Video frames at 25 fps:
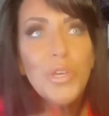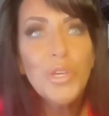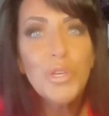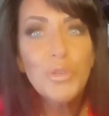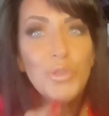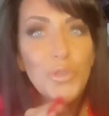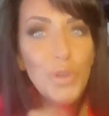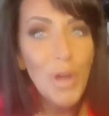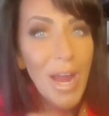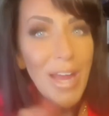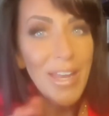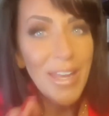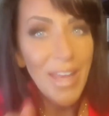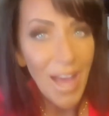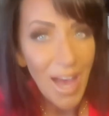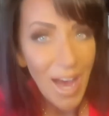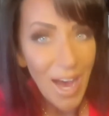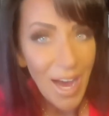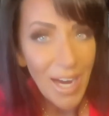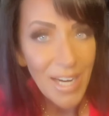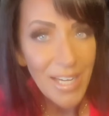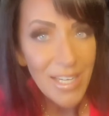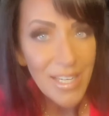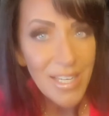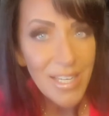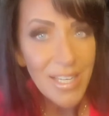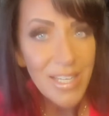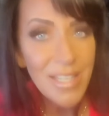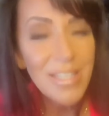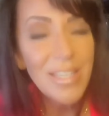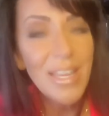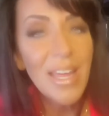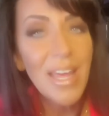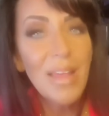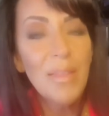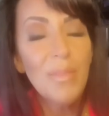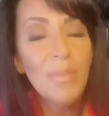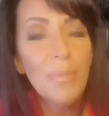try to hide
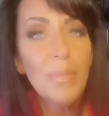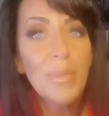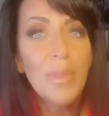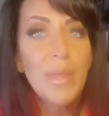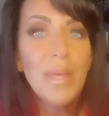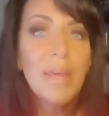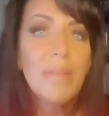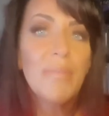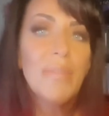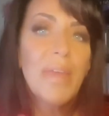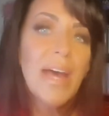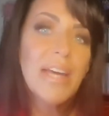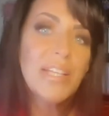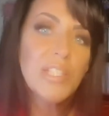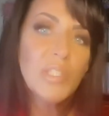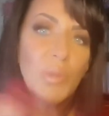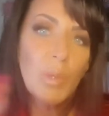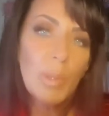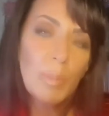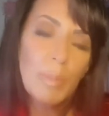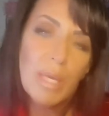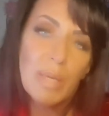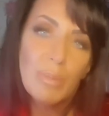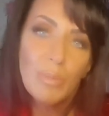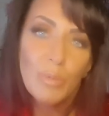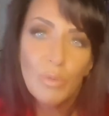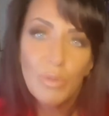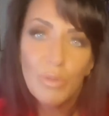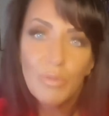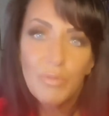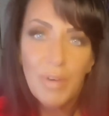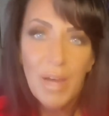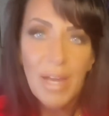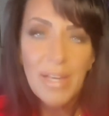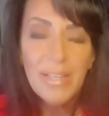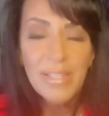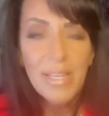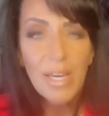it, that's when people will
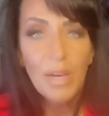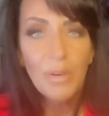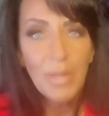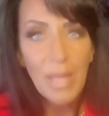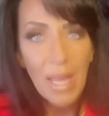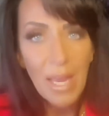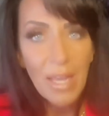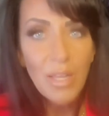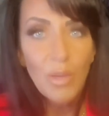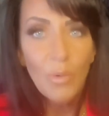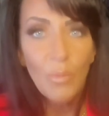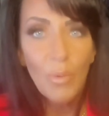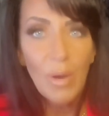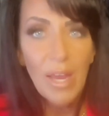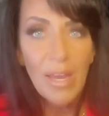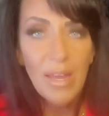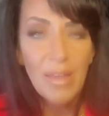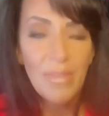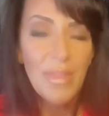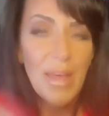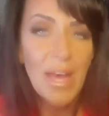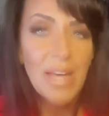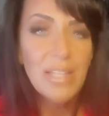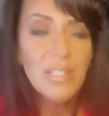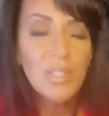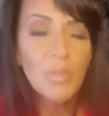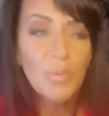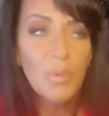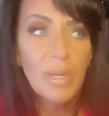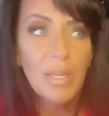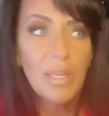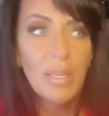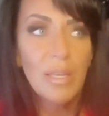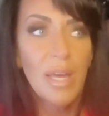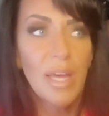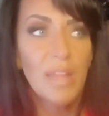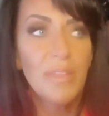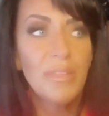find out anyway, and that's
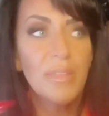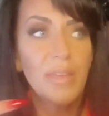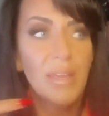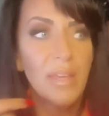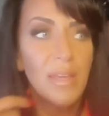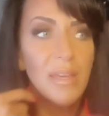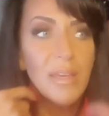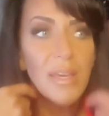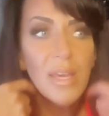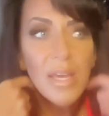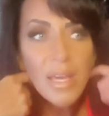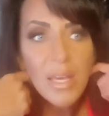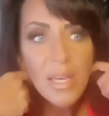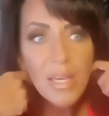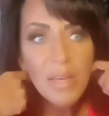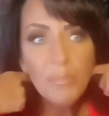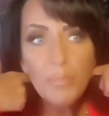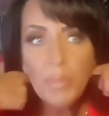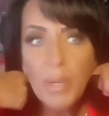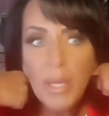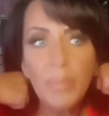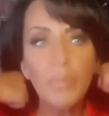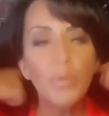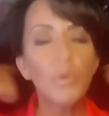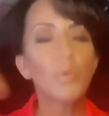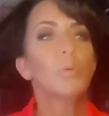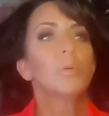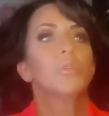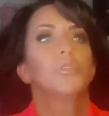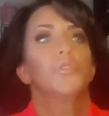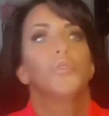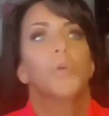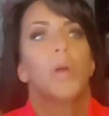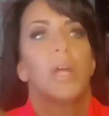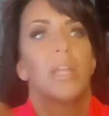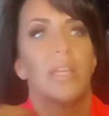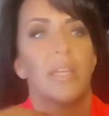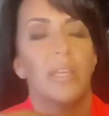when I think people will
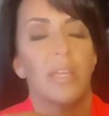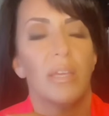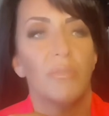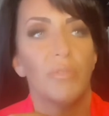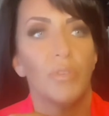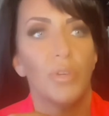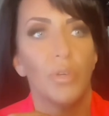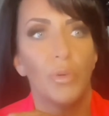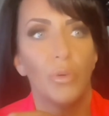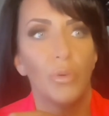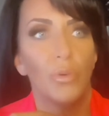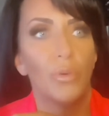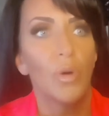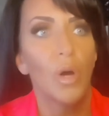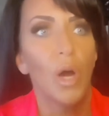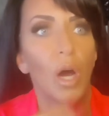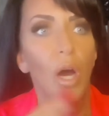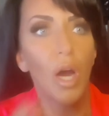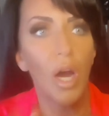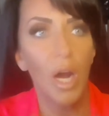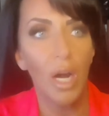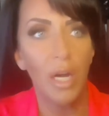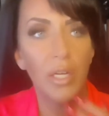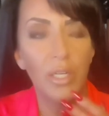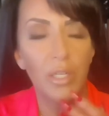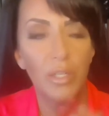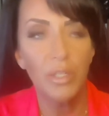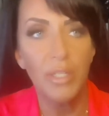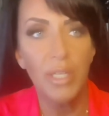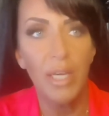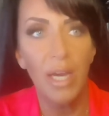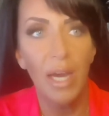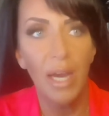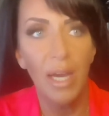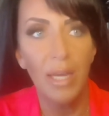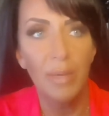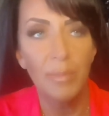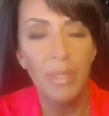try to give you a harder
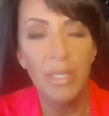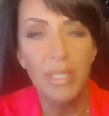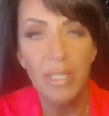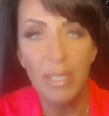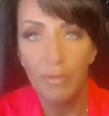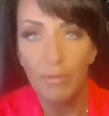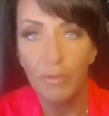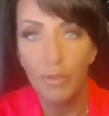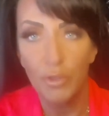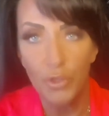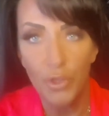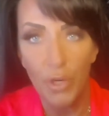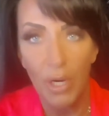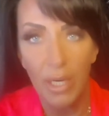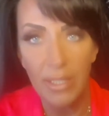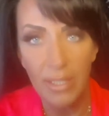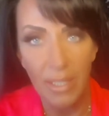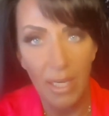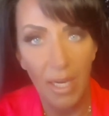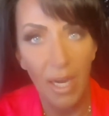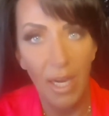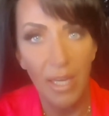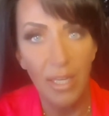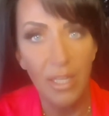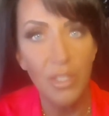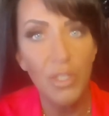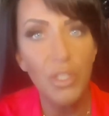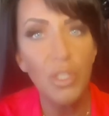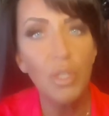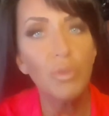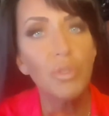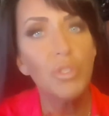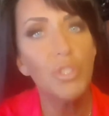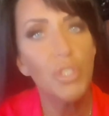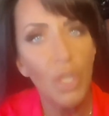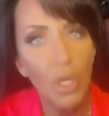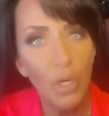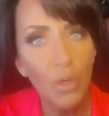time, is if you're trying to hide it.
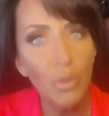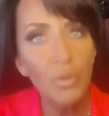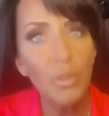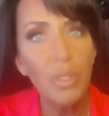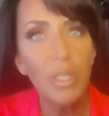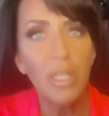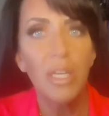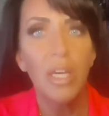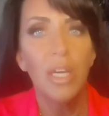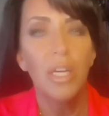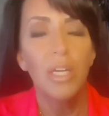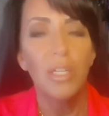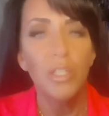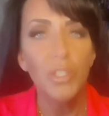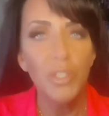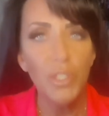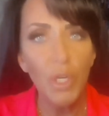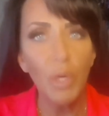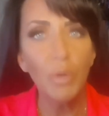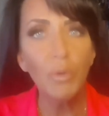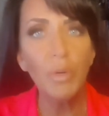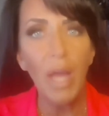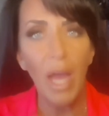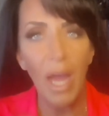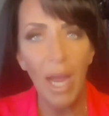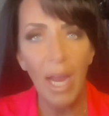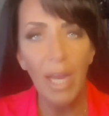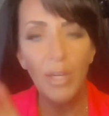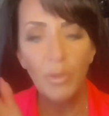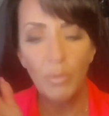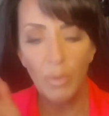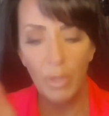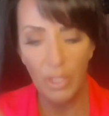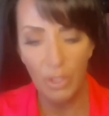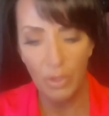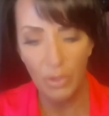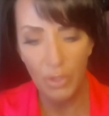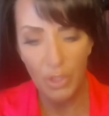So don't hide
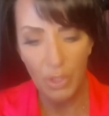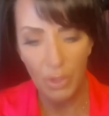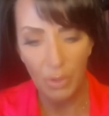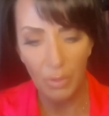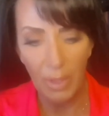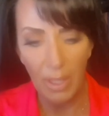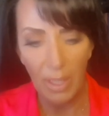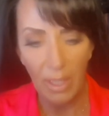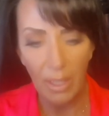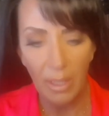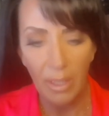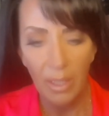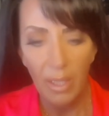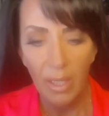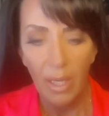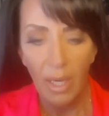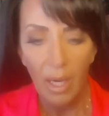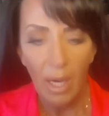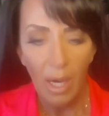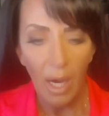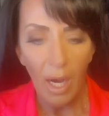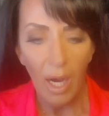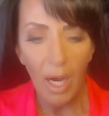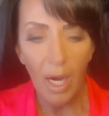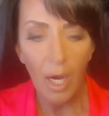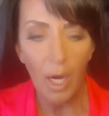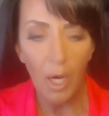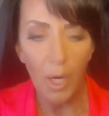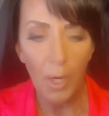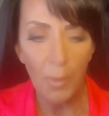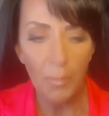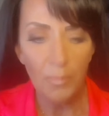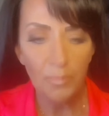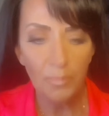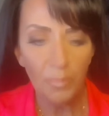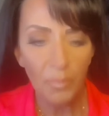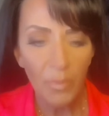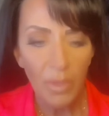what you're doing.
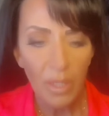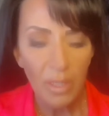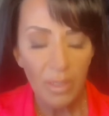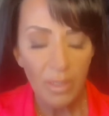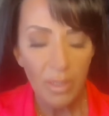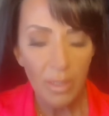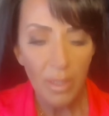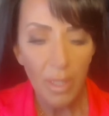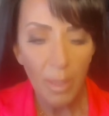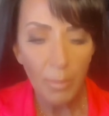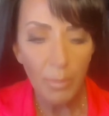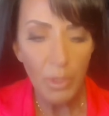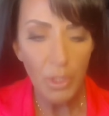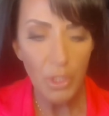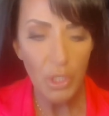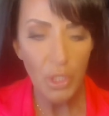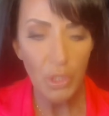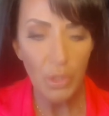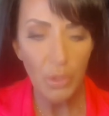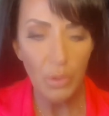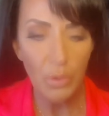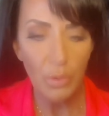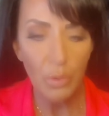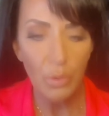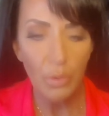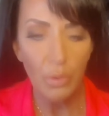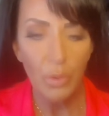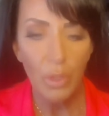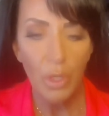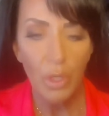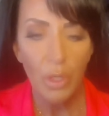Number 2,